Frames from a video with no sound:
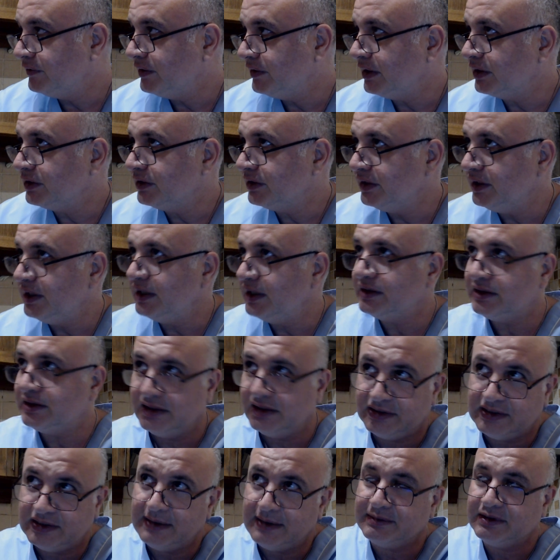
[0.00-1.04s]
fraction? Yes,
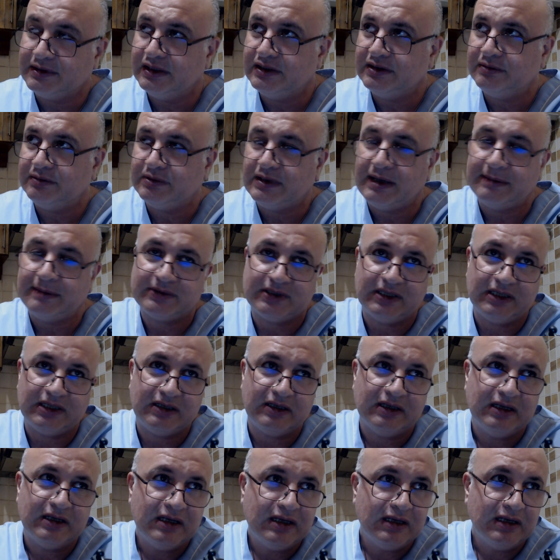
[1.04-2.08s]
it's, some, it's something
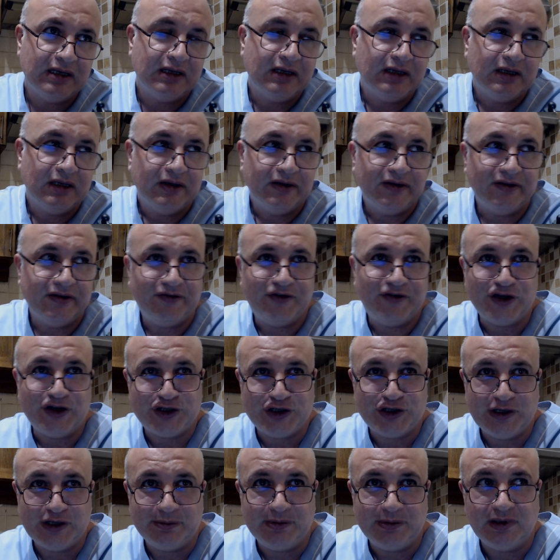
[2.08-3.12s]
uh,
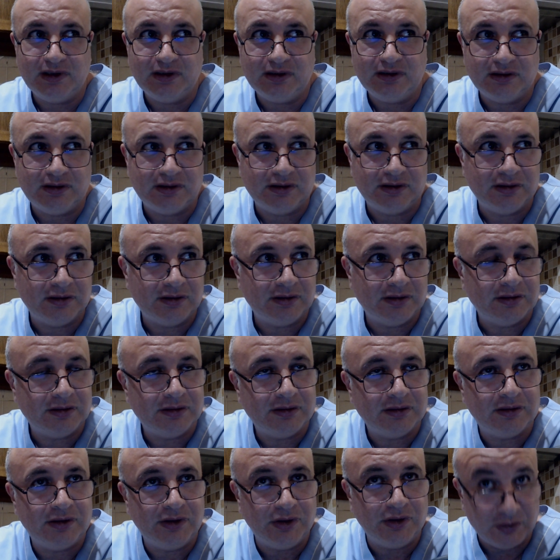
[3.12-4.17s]
fashionable,
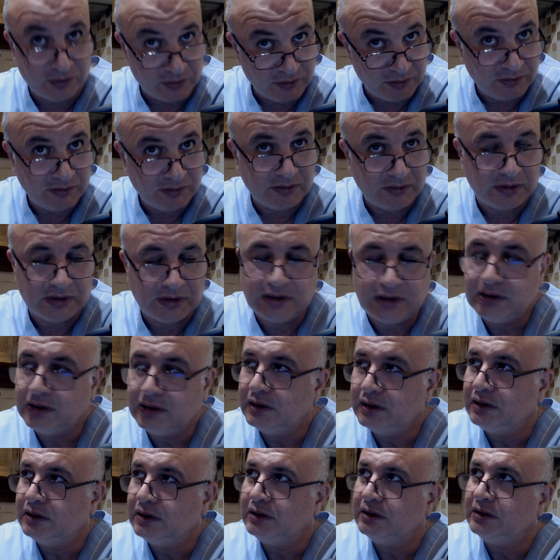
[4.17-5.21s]
uh, new.
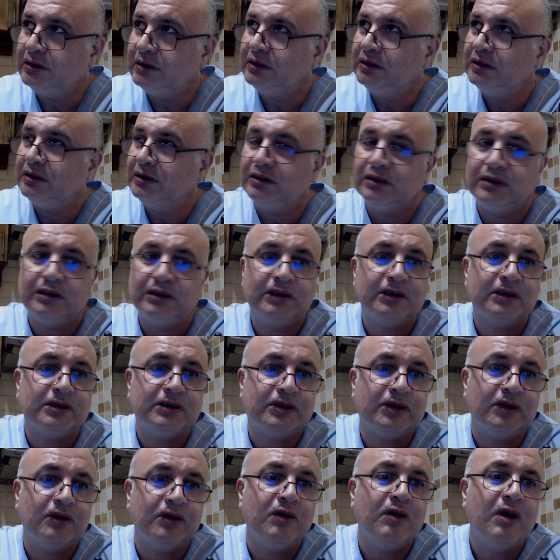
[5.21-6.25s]
Uh,
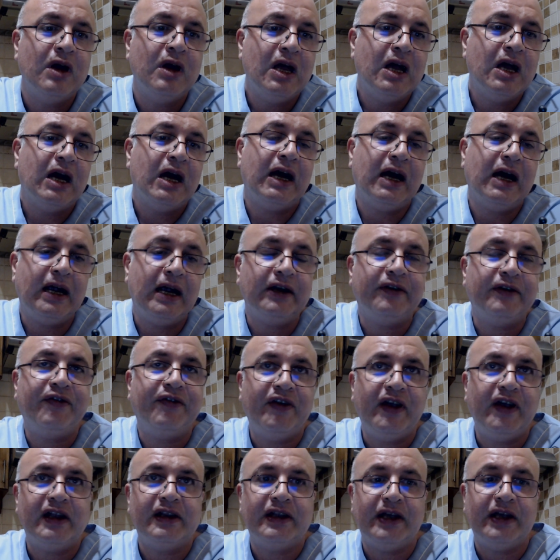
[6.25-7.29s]
so heart
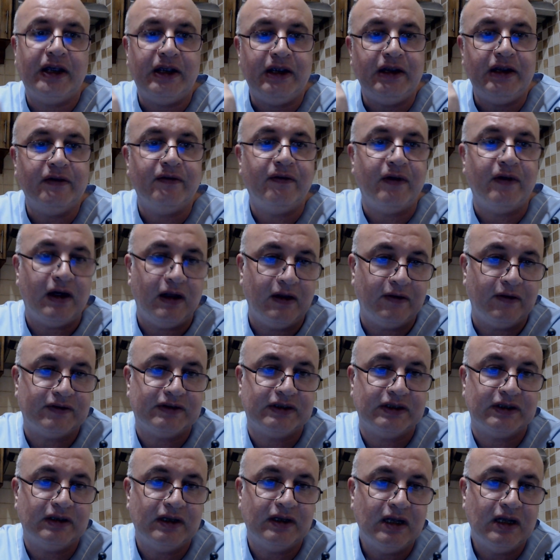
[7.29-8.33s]
failure
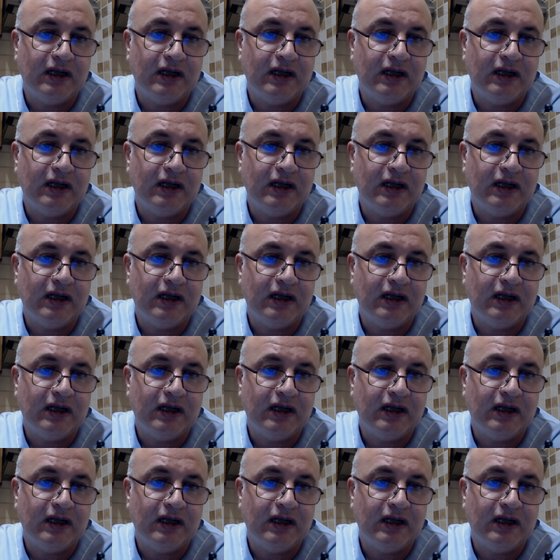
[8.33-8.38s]
involves